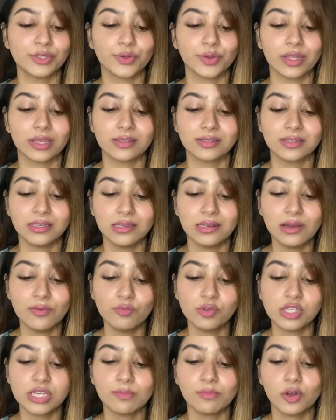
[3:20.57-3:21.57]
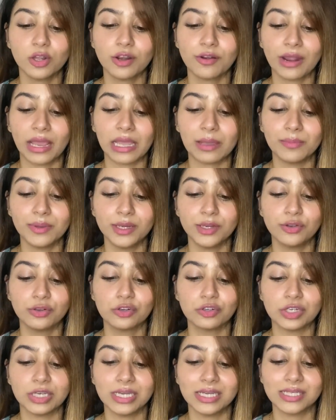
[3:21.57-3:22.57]
So the serum which I'm gonna recommend you
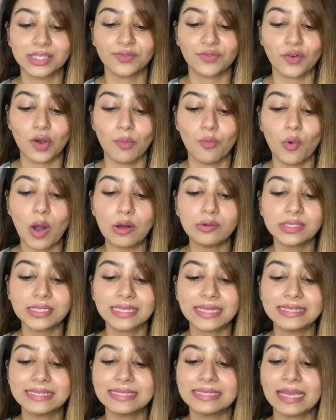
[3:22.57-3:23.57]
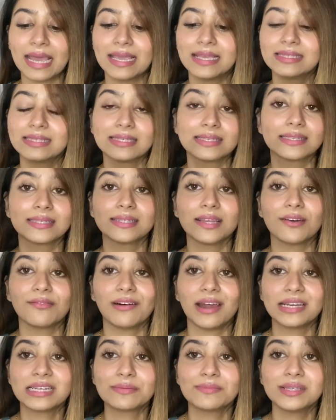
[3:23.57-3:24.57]
today is from Wow Skin Science. Is their
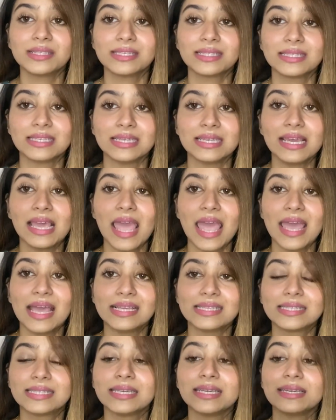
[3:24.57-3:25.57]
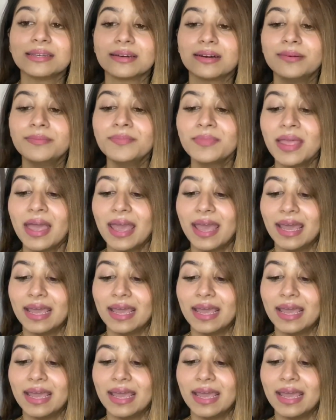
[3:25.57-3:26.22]
vitamin C serum.